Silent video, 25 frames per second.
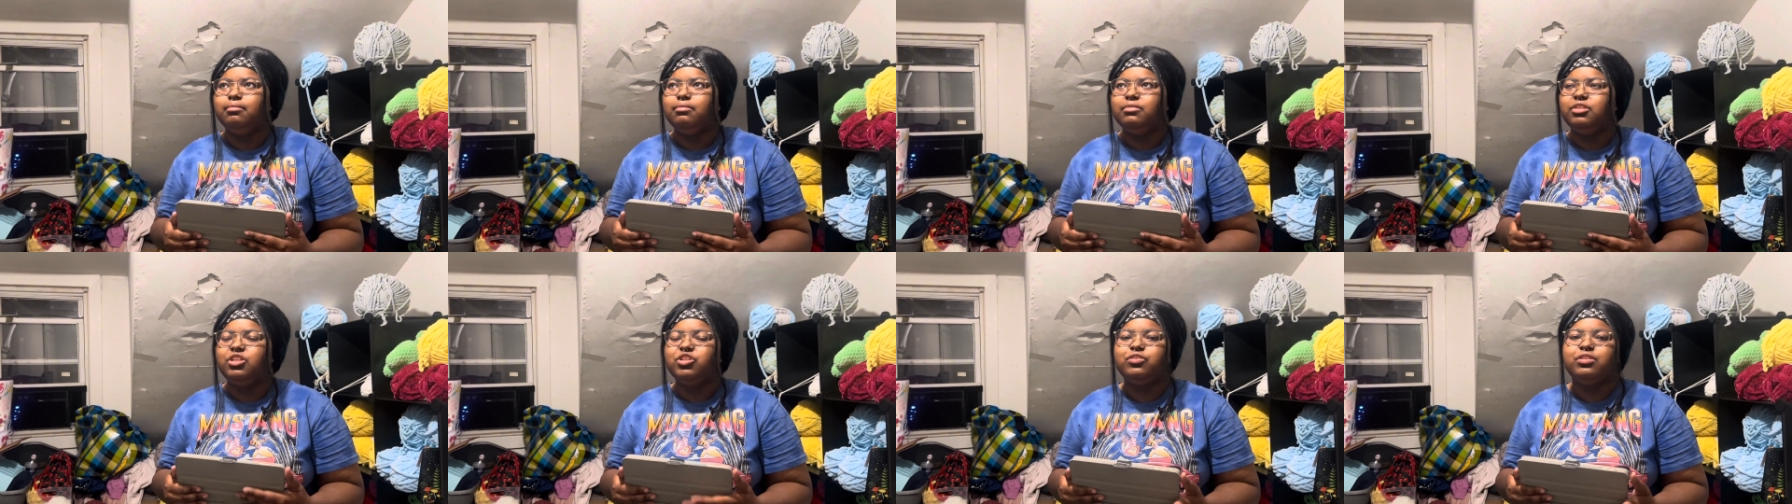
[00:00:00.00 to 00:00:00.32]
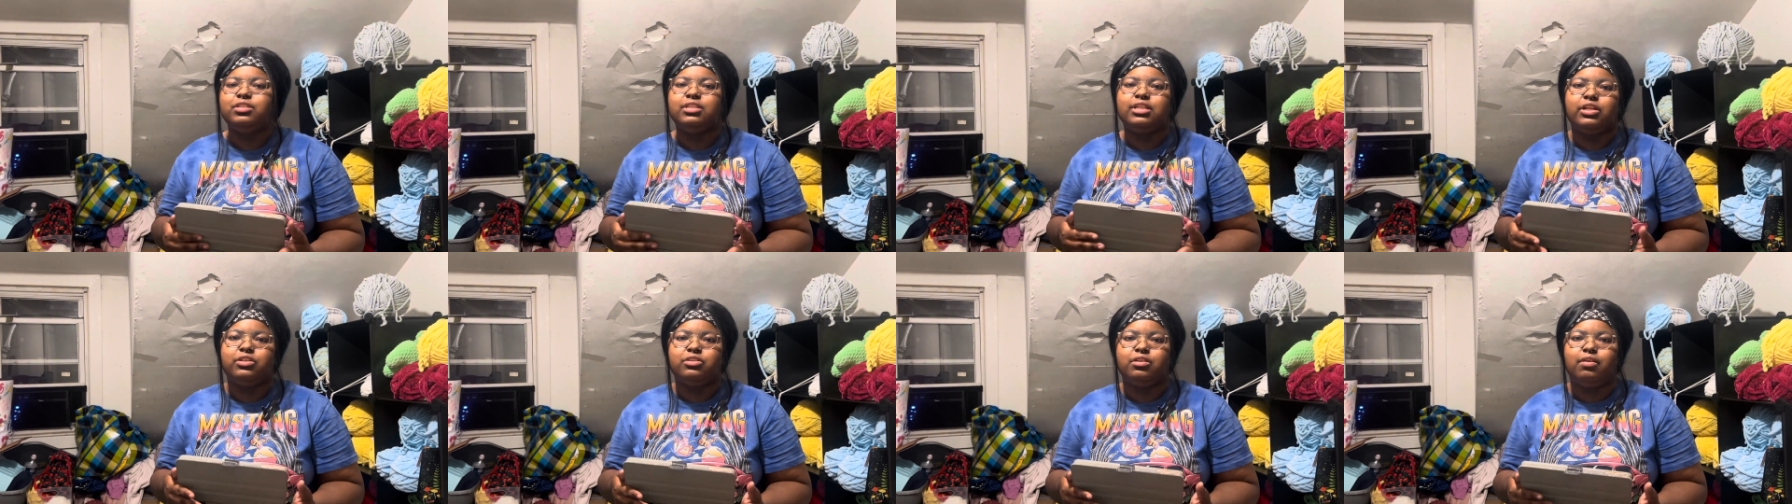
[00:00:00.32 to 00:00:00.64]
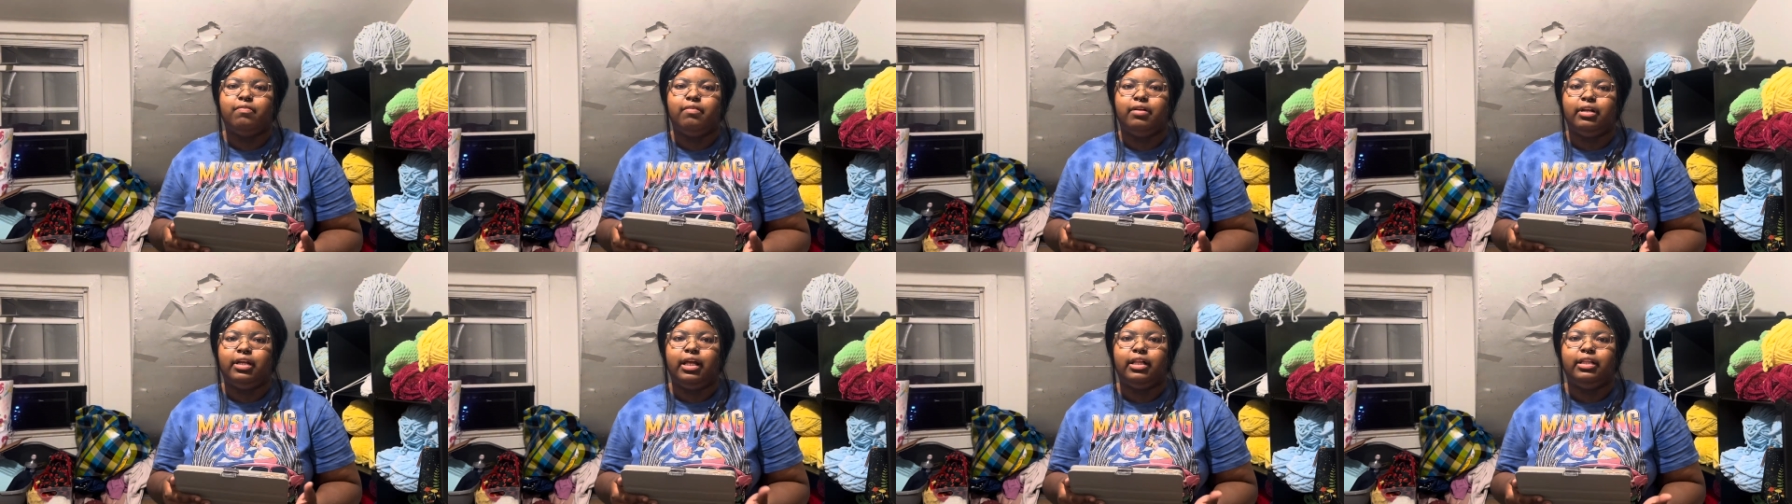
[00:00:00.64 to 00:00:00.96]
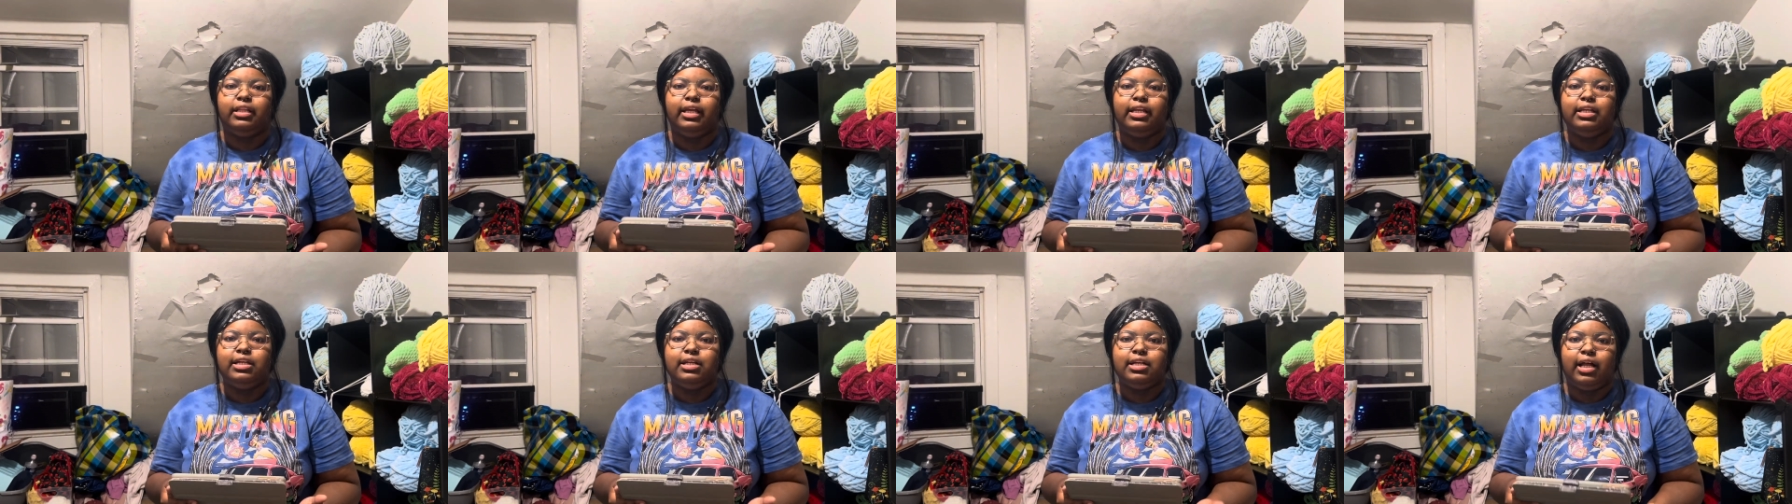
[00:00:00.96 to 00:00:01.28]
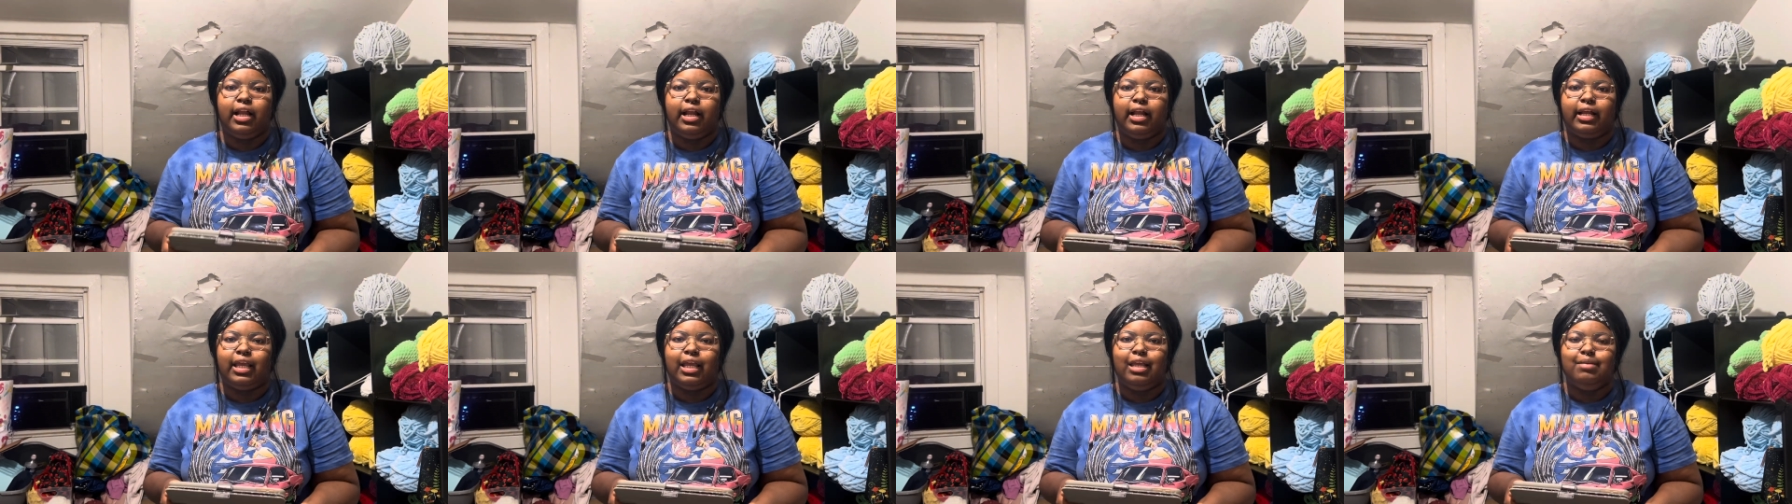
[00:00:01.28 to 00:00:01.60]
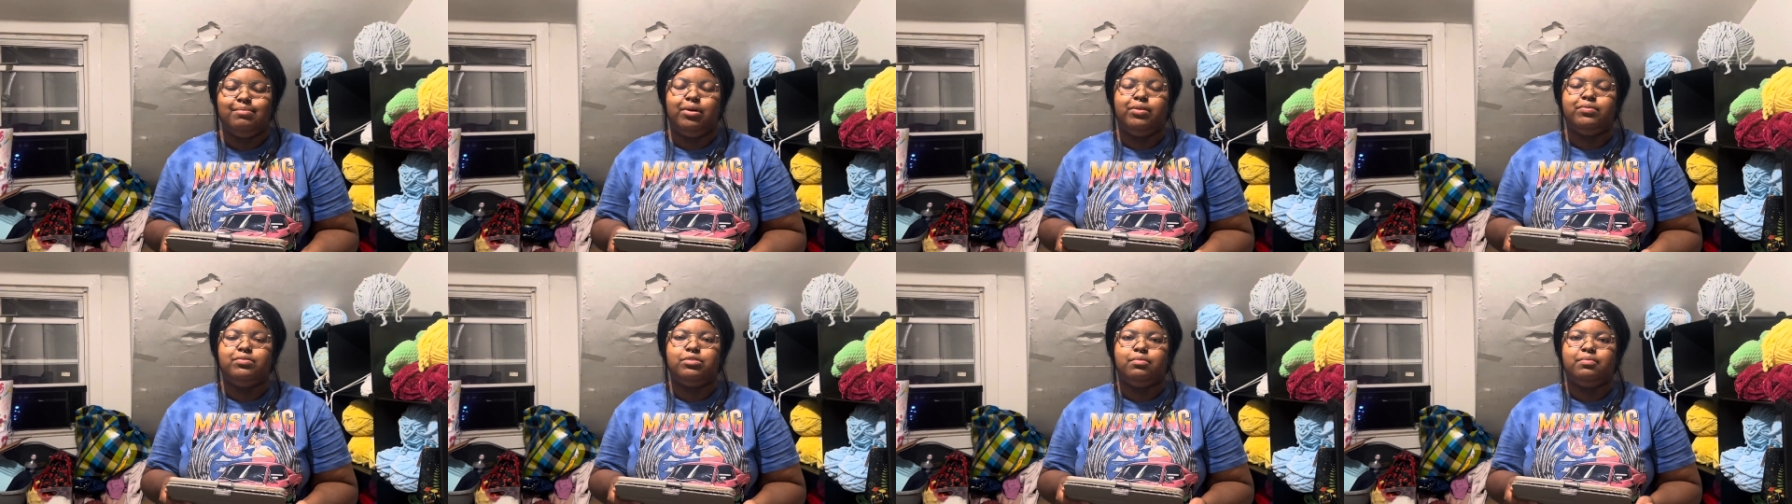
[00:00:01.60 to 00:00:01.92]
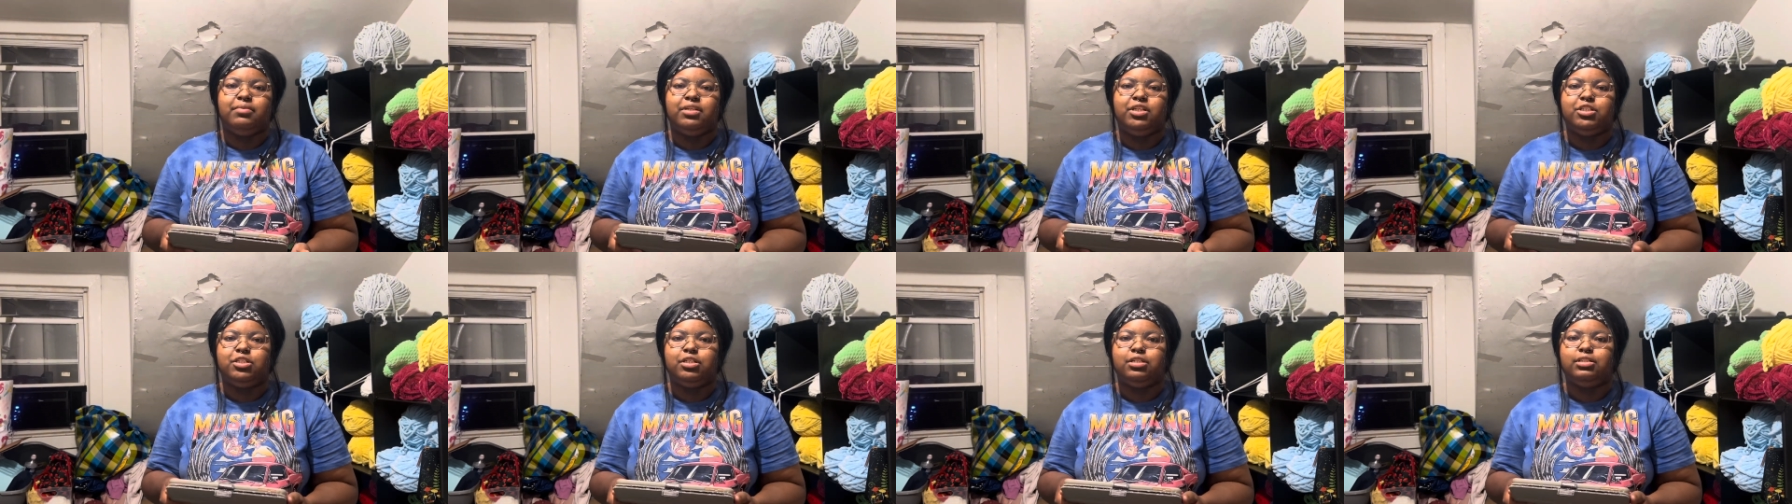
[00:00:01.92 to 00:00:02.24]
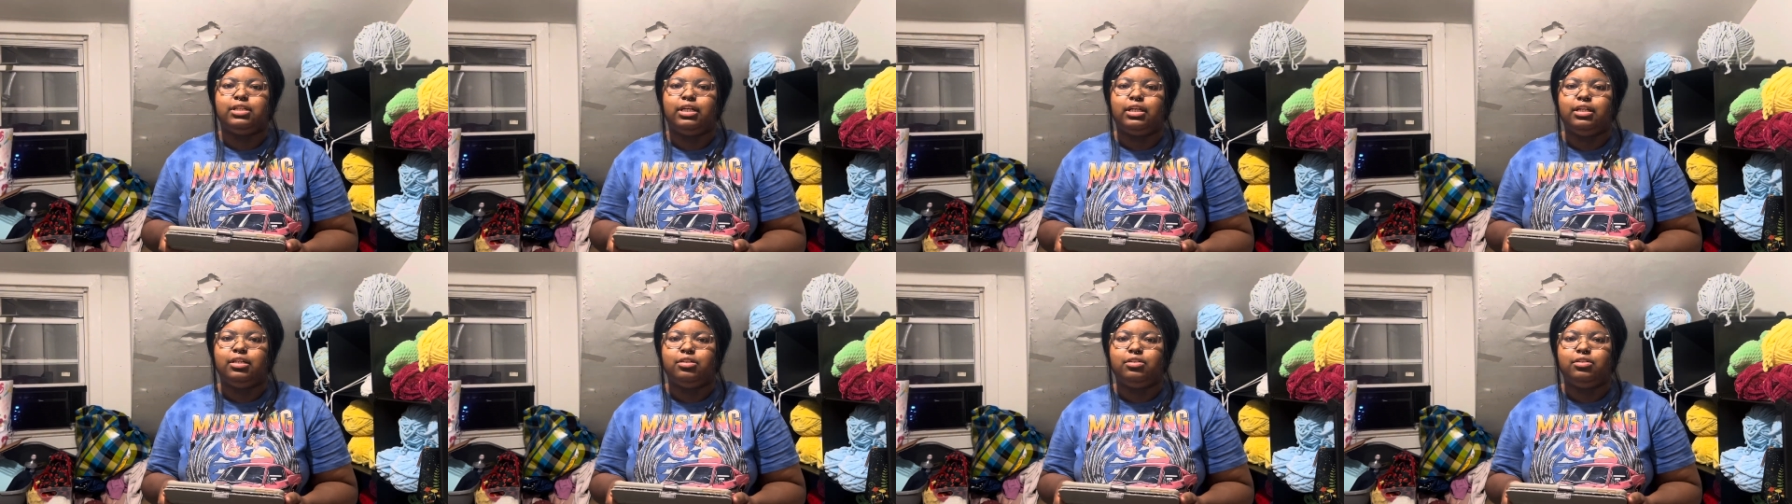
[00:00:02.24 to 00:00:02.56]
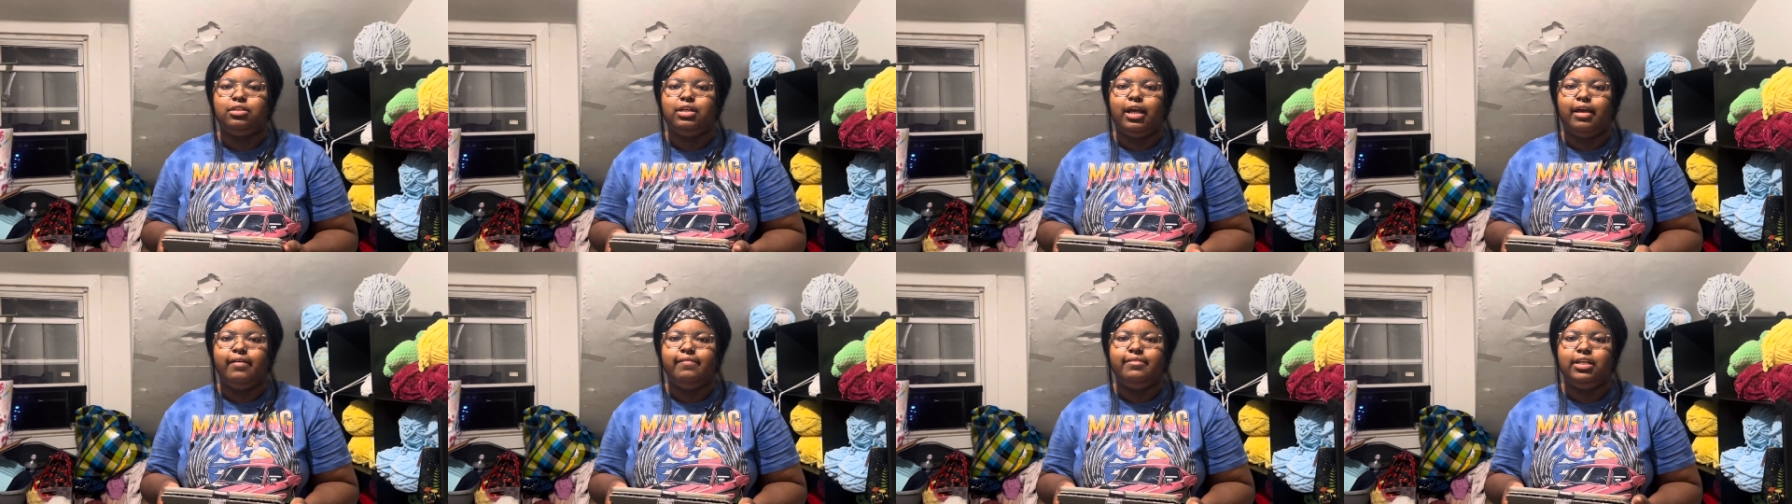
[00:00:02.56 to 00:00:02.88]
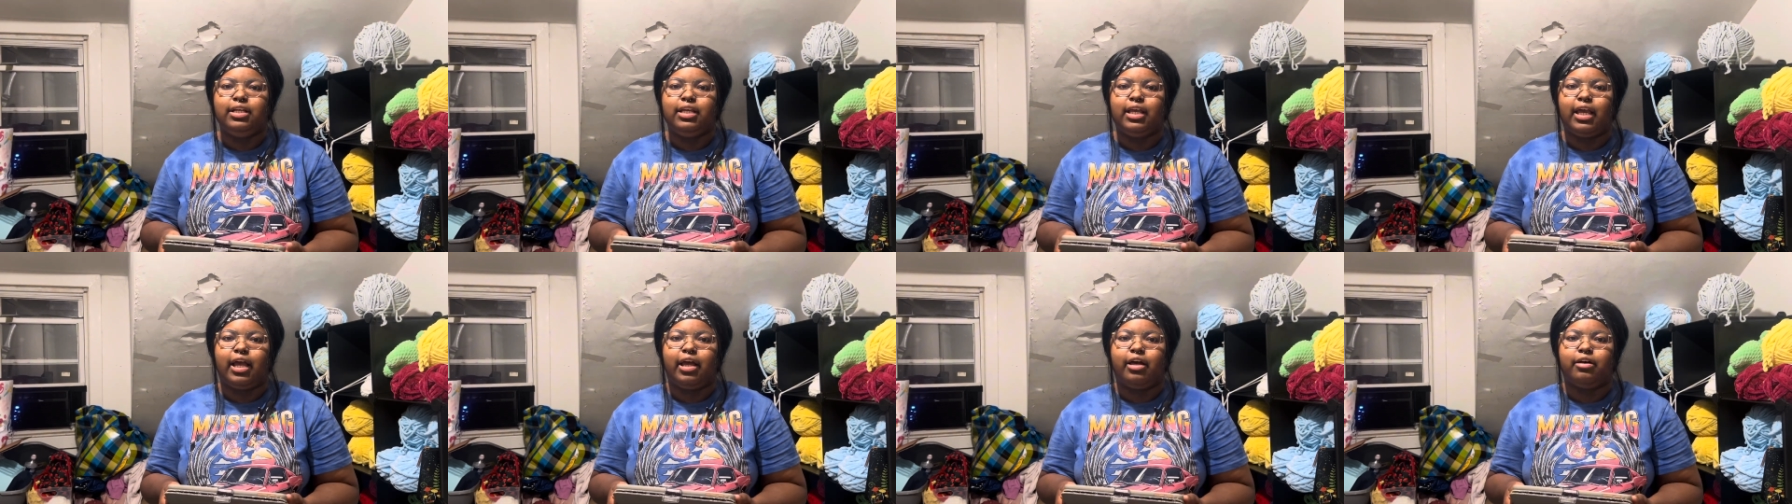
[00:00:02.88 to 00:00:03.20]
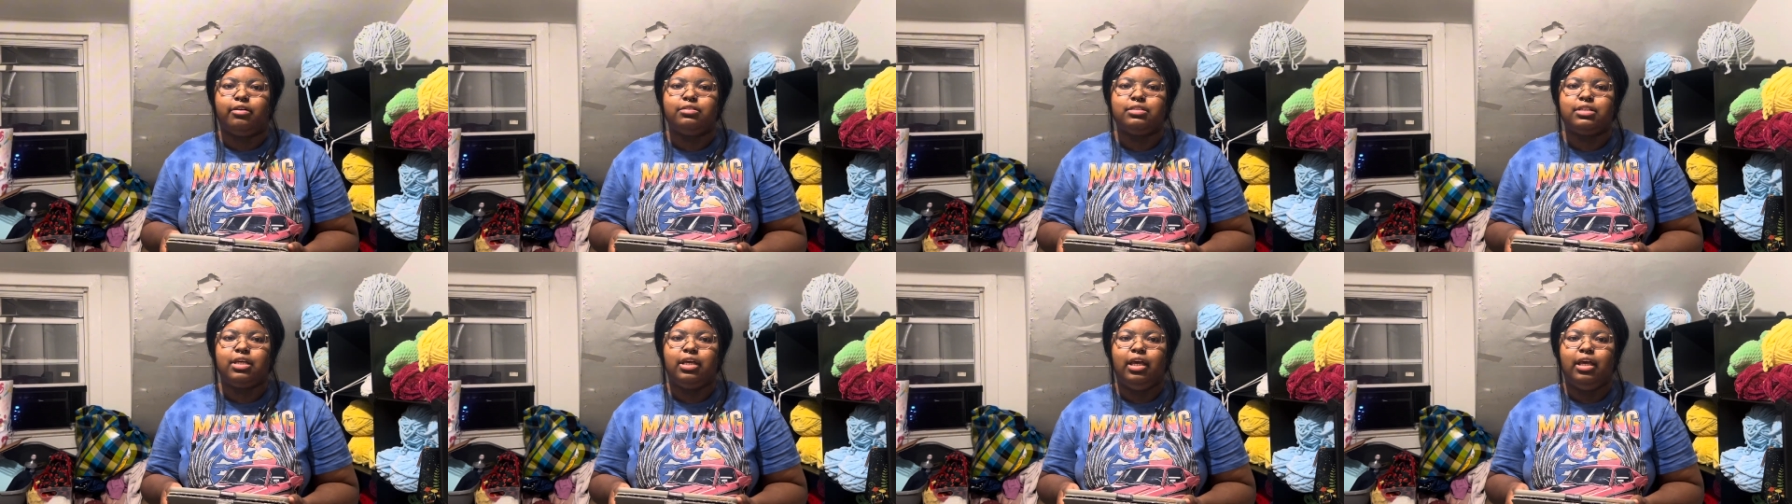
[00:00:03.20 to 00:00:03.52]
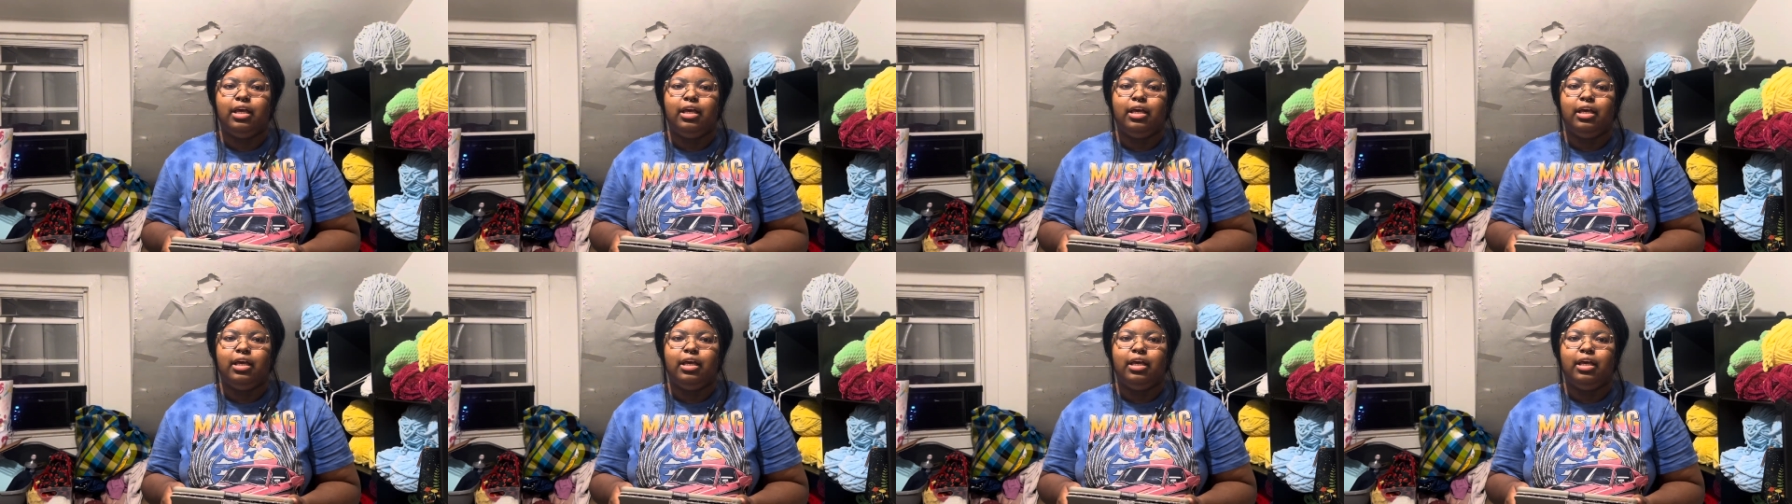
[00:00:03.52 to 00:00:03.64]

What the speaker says: This was actually funny. A lady kind of came up to me and she was like, "Do you have any cows?"